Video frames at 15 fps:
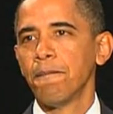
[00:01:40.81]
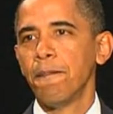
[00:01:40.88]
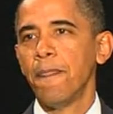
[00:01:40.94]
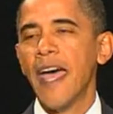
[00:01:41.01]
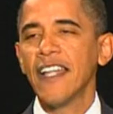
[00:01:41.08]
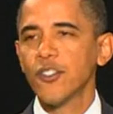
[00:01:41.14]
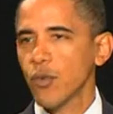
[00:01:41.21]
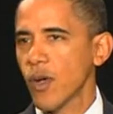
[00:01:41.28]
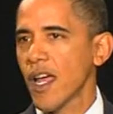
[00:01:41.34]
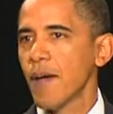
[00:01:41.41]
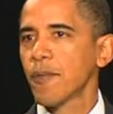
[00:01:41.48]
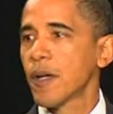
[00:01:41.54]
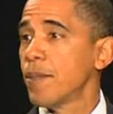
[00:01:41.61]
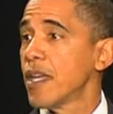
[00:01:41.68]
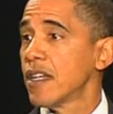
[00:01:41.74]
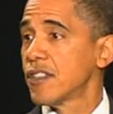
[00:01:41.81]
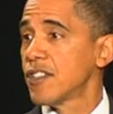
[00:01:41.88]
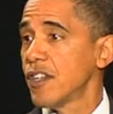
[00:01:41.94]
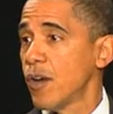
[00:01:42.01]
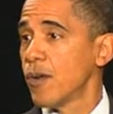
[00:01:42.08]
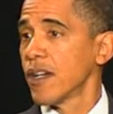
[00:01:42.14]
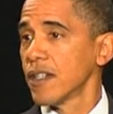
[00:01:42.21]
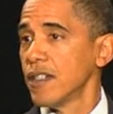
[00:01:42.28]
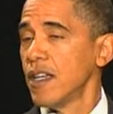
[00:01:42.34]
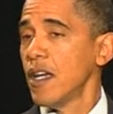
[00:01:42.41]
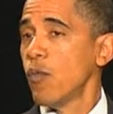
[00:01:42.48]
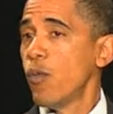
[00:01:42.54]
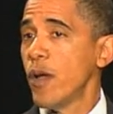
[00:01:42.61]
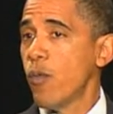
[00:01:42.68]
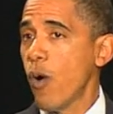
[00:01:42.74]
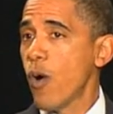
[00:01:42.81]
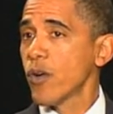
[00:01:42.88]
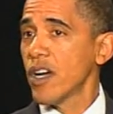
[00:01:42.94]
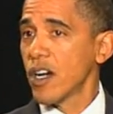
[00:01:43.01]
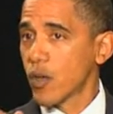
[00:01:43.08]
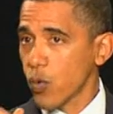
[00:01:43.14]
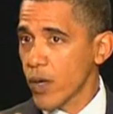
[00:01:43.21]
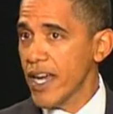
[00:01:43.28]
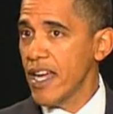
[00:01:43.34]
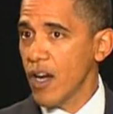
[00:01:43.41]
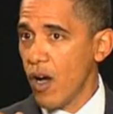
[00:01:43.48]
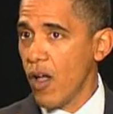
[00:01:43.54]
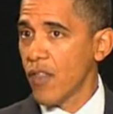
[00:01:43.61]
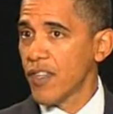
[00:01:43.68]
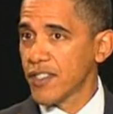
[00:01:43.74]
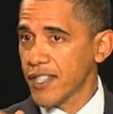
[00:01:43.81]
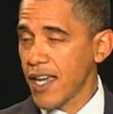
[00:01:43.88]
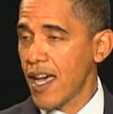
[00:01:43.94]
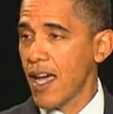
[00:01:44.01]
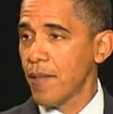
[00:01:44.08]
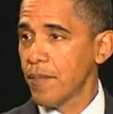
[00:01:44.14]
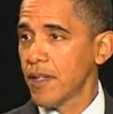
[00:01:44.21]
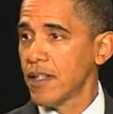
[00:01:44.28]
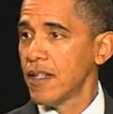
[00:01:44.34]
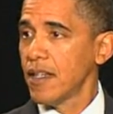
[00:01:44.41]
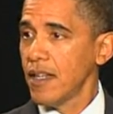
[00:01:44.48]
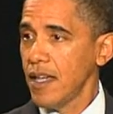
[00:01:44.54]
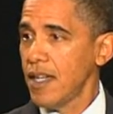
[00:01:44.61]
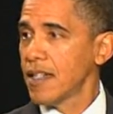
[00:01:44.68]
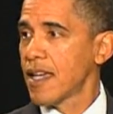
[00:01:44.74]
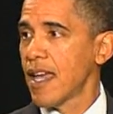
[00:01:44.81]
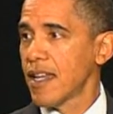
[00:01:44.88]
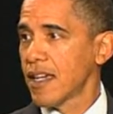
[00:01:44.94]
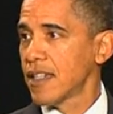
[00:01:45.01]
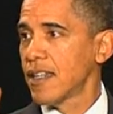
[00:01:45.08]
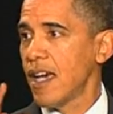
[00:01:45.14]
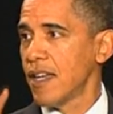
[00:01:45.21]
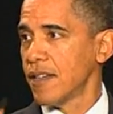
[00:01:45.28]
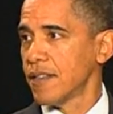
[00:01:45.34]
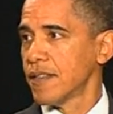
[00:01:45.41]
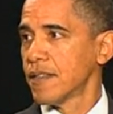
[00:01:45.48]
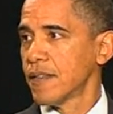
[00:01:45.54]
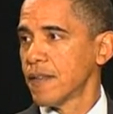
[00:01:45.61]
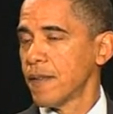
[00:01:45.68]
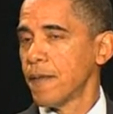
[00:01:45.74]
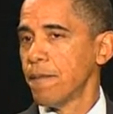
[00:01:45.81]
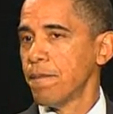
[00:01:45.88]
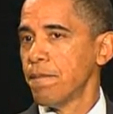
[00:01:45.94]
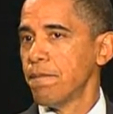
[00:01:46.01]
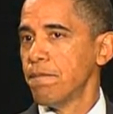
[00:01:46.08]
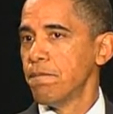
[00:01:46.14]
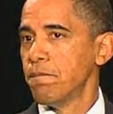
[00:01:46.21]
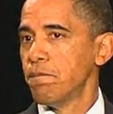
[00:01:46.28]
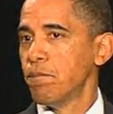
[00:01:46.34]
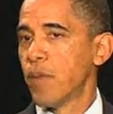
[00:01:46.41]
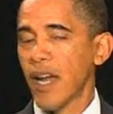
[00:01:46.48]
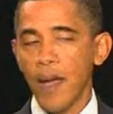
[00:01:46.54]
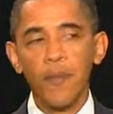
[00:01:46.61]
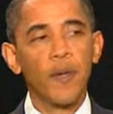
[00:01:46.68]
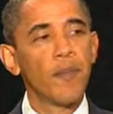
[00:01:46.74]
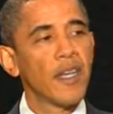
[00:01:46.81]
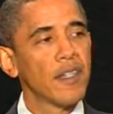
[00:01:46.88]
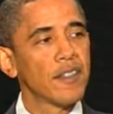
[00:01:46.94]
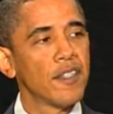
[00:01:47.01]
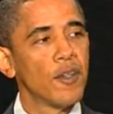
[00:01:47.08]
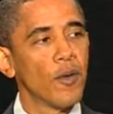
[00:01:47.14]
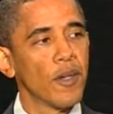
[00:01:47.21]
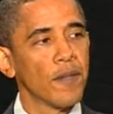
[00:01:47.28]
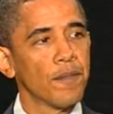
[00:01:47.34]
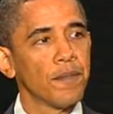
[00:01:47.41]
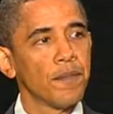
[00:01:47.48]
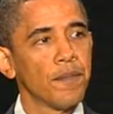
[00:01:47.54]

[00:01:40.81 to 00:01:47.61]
That's what I'm committed to doing. We won't agree all the time in getting it done, but I'm committed to doing it.